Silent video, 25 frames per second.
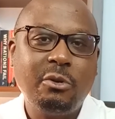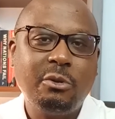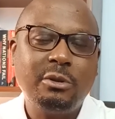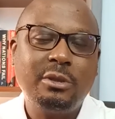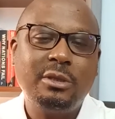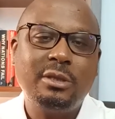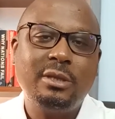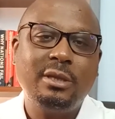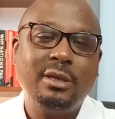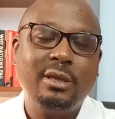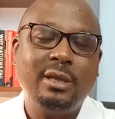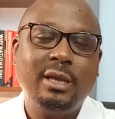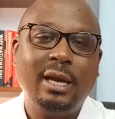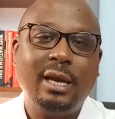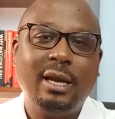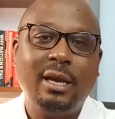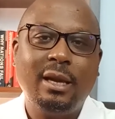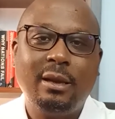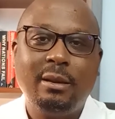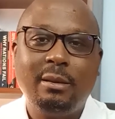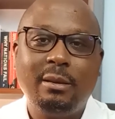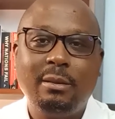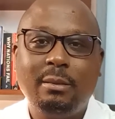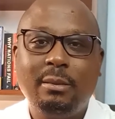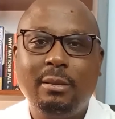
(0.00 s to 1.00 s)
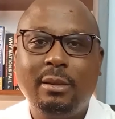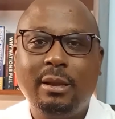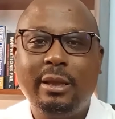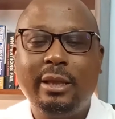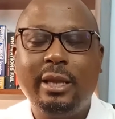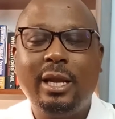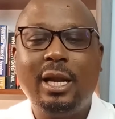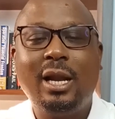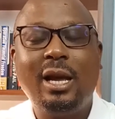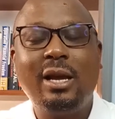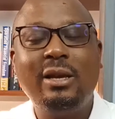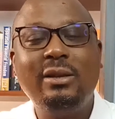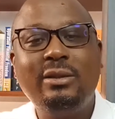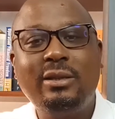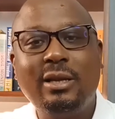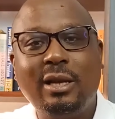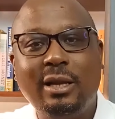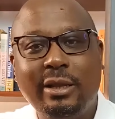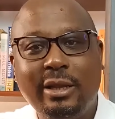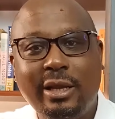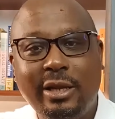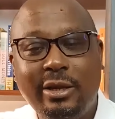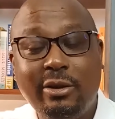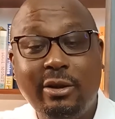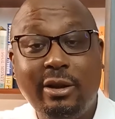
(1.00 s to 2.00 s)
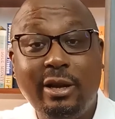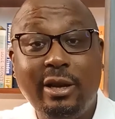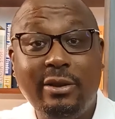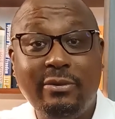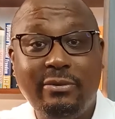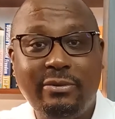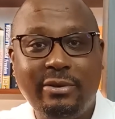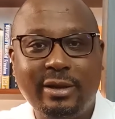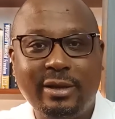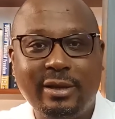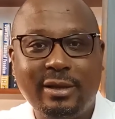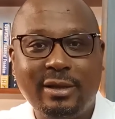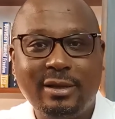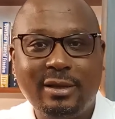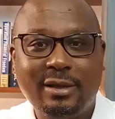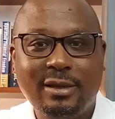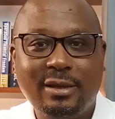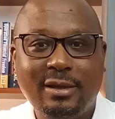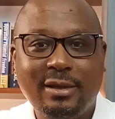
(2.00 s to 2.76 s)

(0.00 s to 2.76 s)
course, the lifestyle that you're living.